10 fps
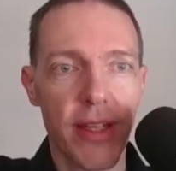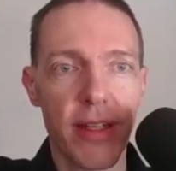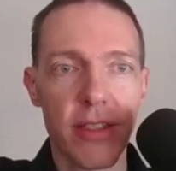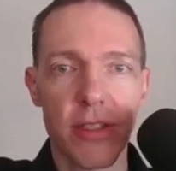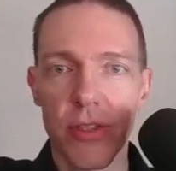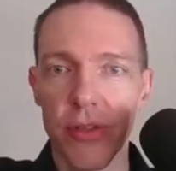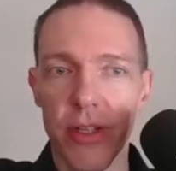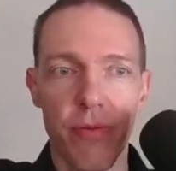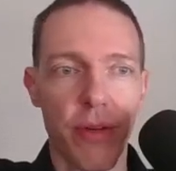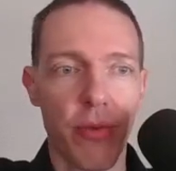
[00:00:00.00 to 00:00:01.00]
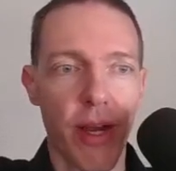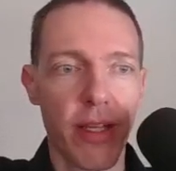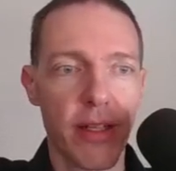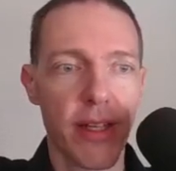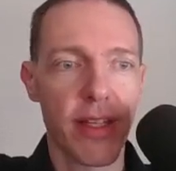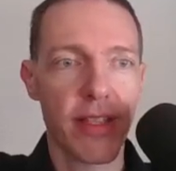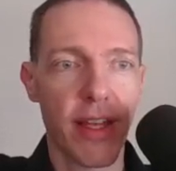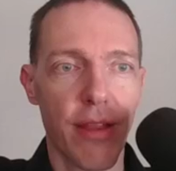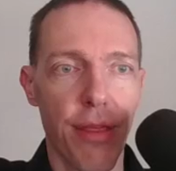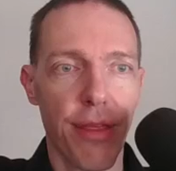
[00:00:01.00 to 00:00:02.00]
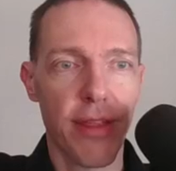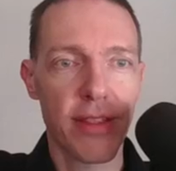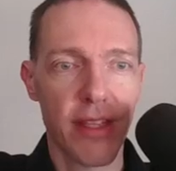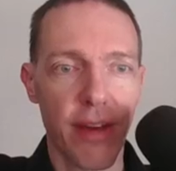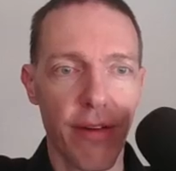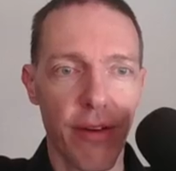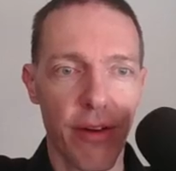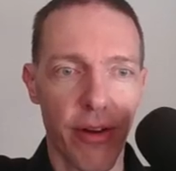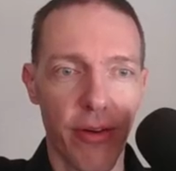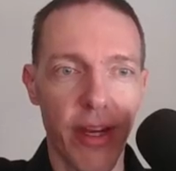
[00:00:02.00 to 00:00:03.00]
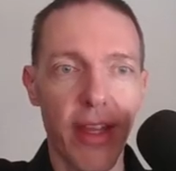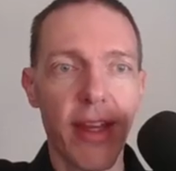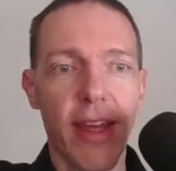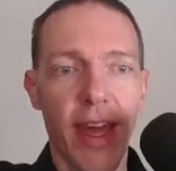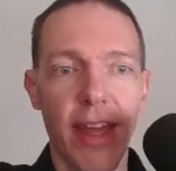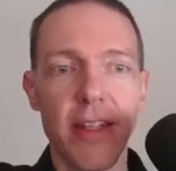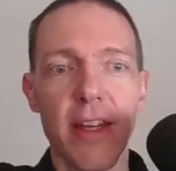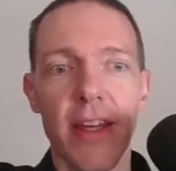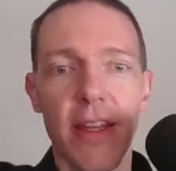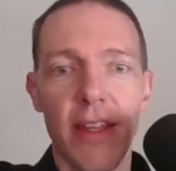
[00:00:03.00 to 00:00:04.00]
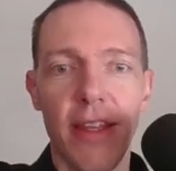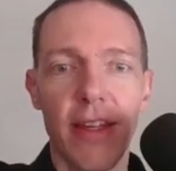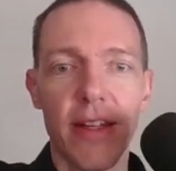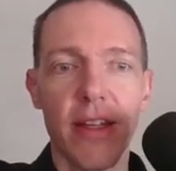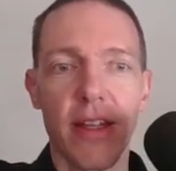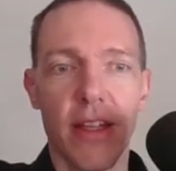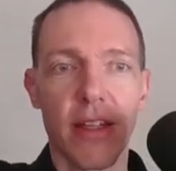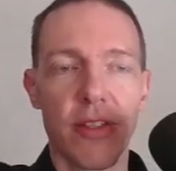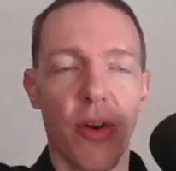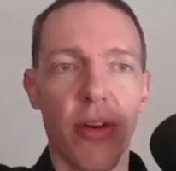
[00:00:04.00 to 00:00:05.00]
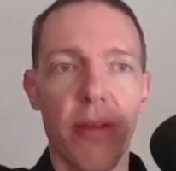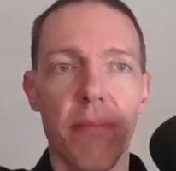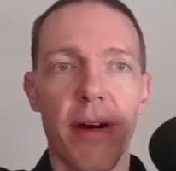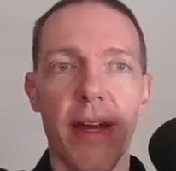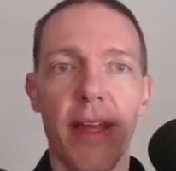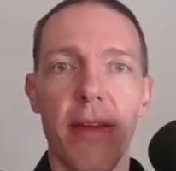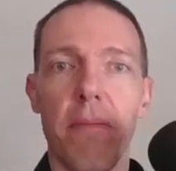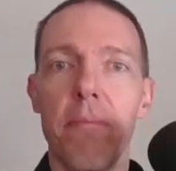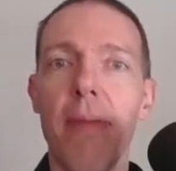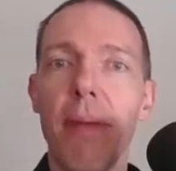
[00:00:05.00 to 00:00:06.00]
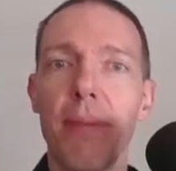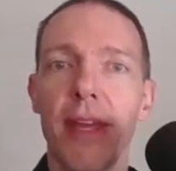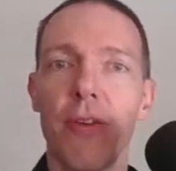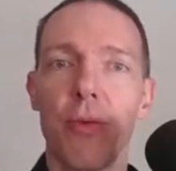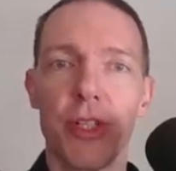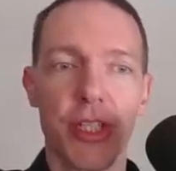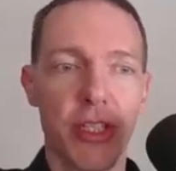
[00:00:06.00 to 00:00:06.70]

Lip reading: so it will recognize things already. And here it's already my mapping, which is